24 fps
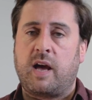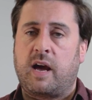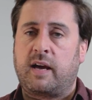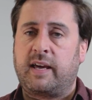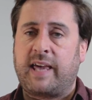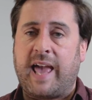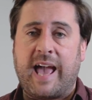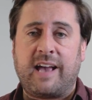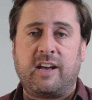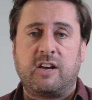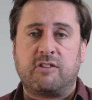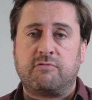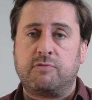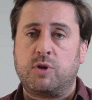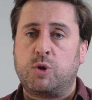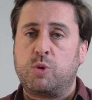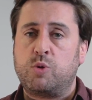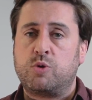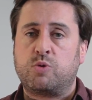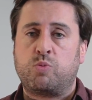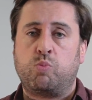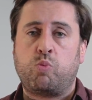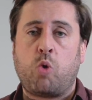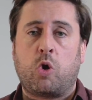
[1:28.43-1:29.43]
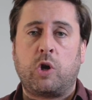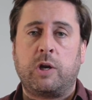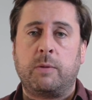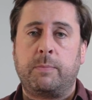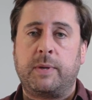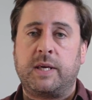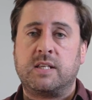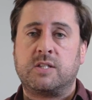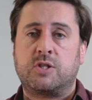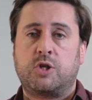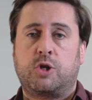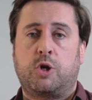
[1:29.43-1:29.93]
kangaroos,
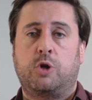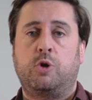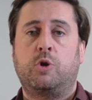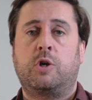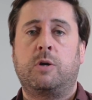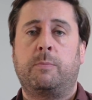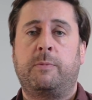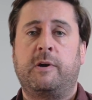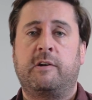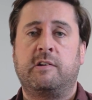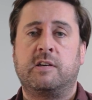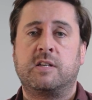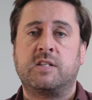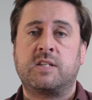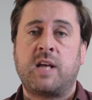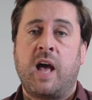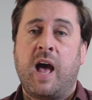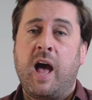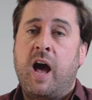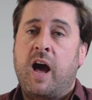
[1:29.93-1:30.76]
wallabies, kookaburras,